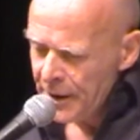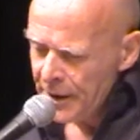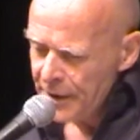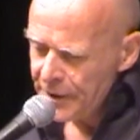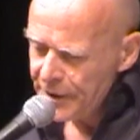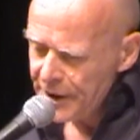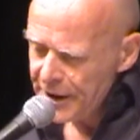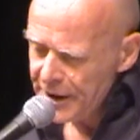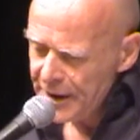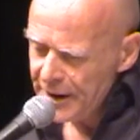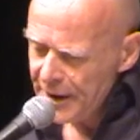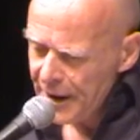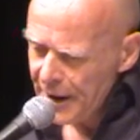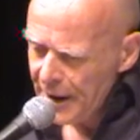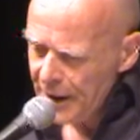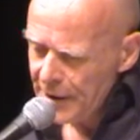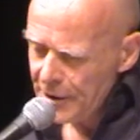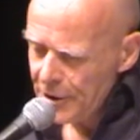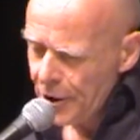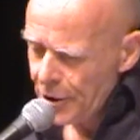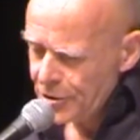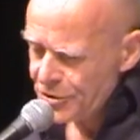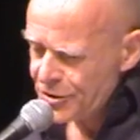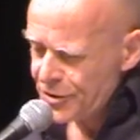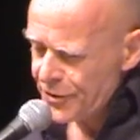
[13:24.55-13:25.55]
the
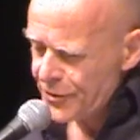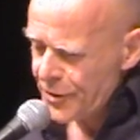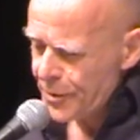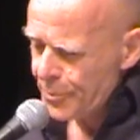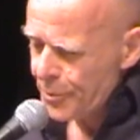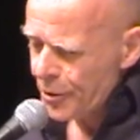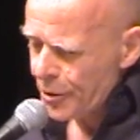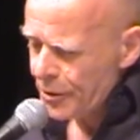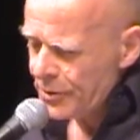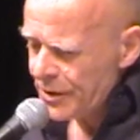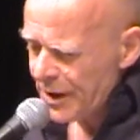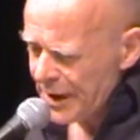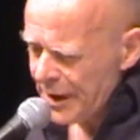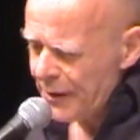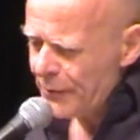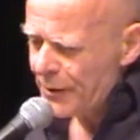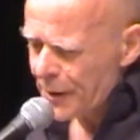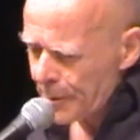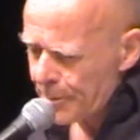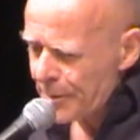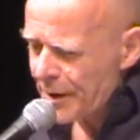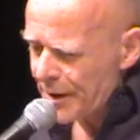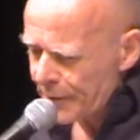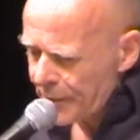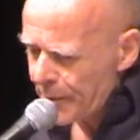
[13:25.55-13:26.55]
launch of the book, to give it
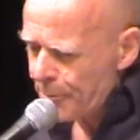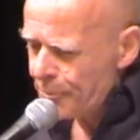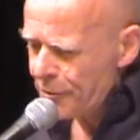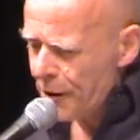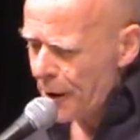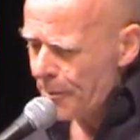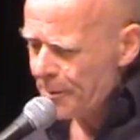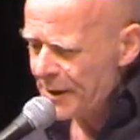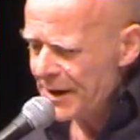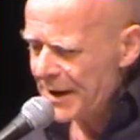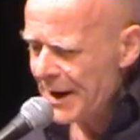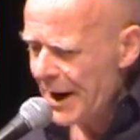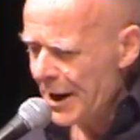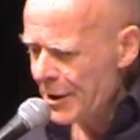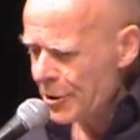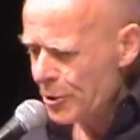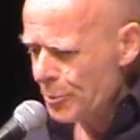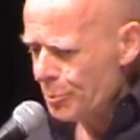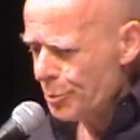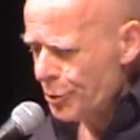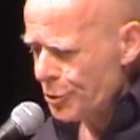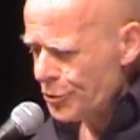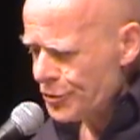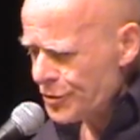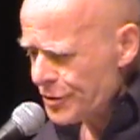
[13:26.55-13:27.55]
a bit of a propaganda
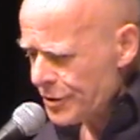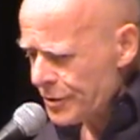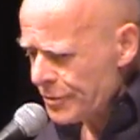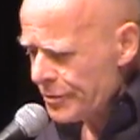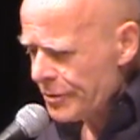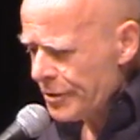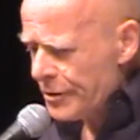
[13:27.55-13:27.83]
boost and